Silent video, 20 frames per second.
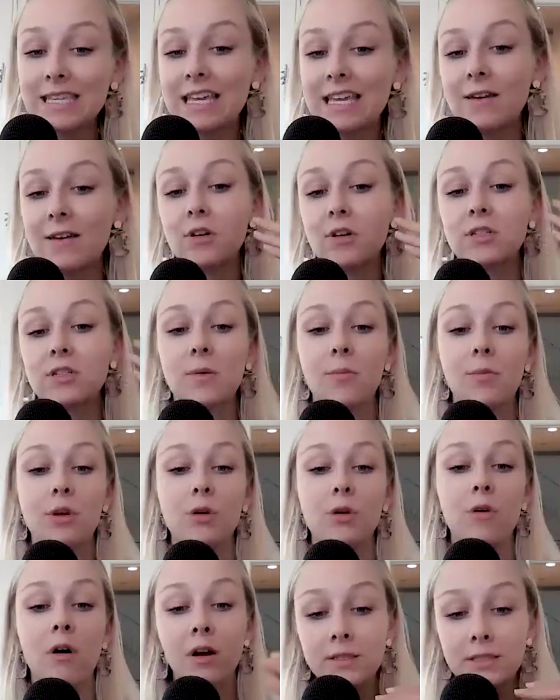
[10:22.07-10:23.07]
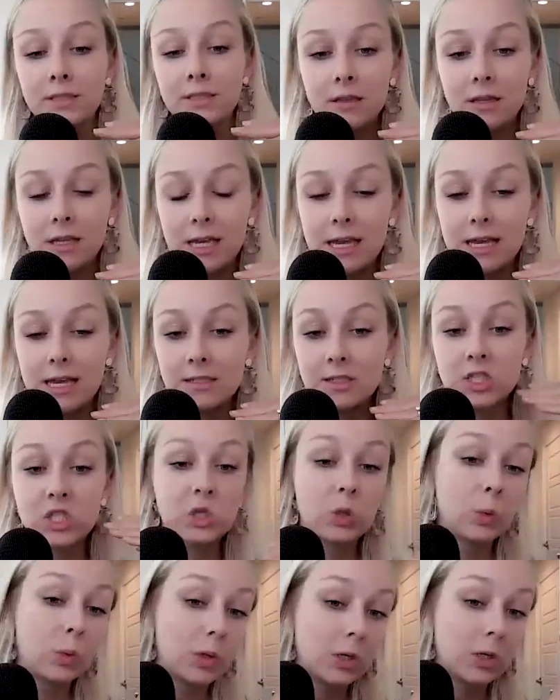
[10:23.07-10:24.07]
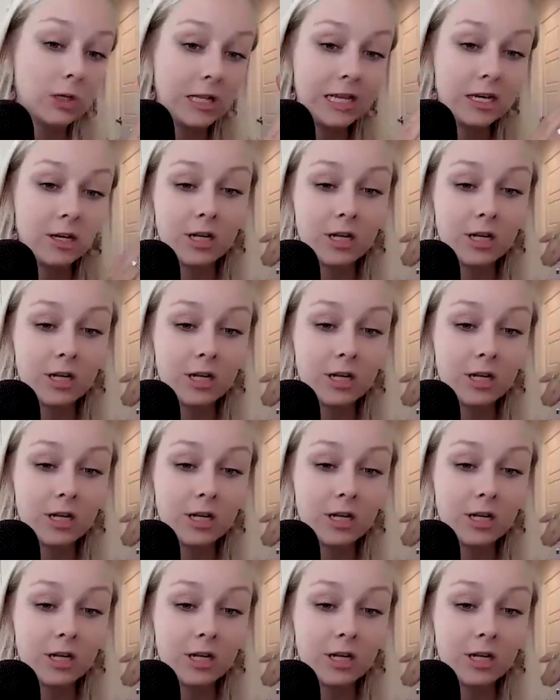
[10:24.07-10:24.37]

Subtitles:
like if you're someone who constantly is squirreling